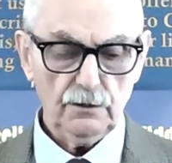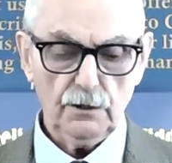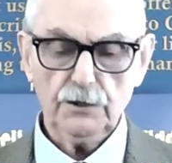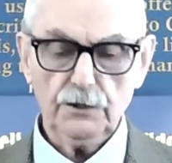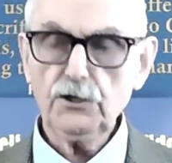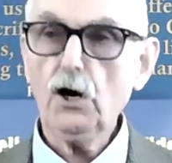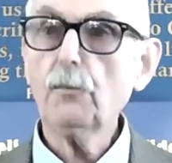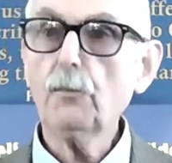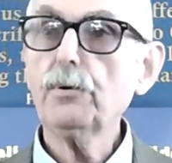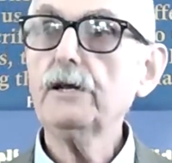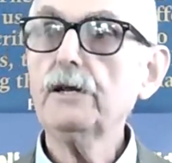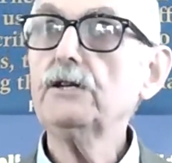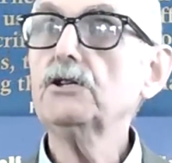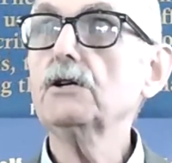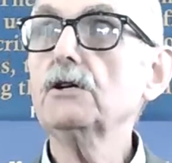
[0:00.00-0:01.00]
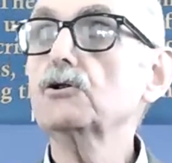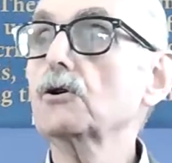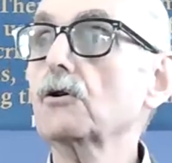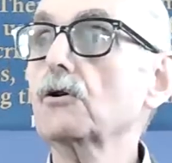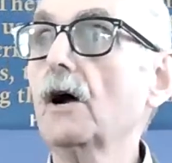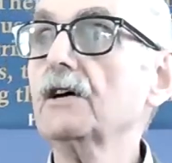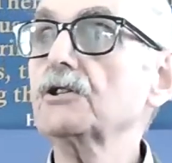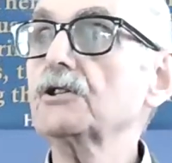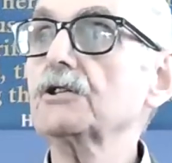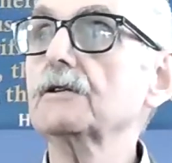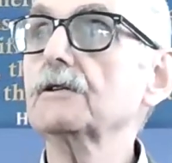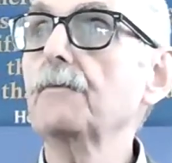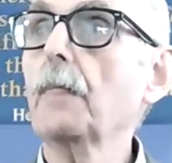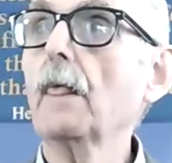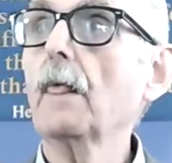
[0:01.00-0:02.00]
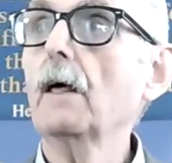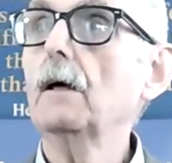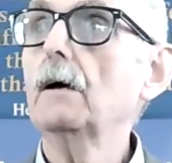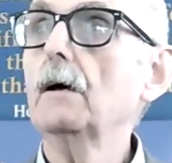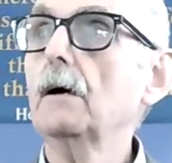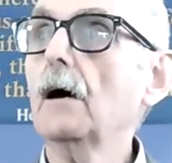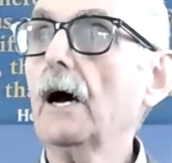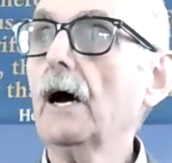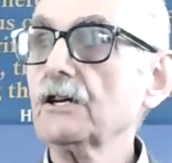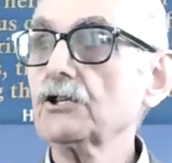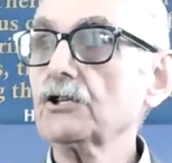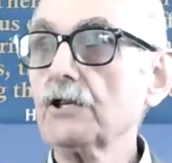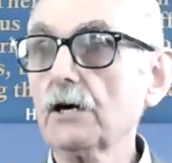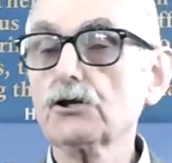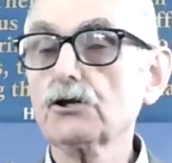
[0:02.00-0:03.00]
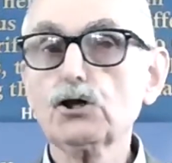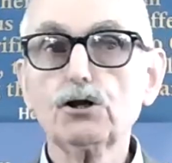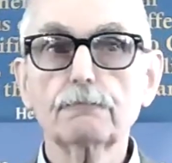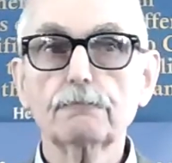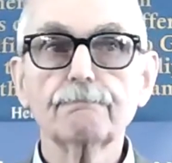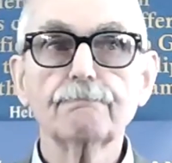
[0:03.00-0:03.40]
and are pleasing to Christ as such.